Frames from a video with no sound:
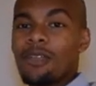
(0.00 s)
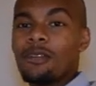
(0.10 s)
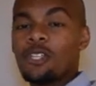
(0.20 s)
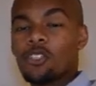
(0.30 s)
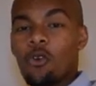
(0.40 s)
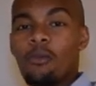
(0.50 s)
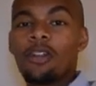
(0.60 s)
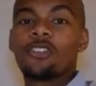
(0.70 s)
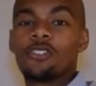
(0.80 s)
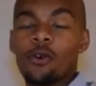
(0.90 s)
so
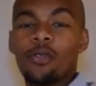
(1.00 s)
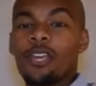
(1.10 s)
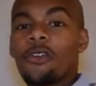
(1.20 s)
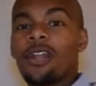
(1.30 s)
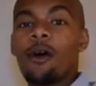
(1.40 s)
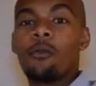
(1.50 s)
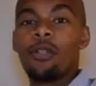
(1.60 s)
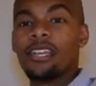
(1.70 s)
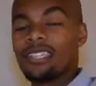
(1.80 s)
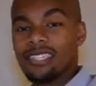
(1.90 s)
much so that you're not
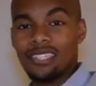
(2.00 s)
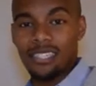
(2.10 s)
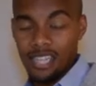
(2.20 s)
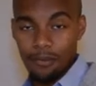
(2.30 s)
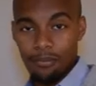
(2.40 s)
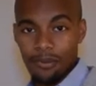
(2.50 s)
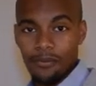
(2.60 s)
willing to sleep.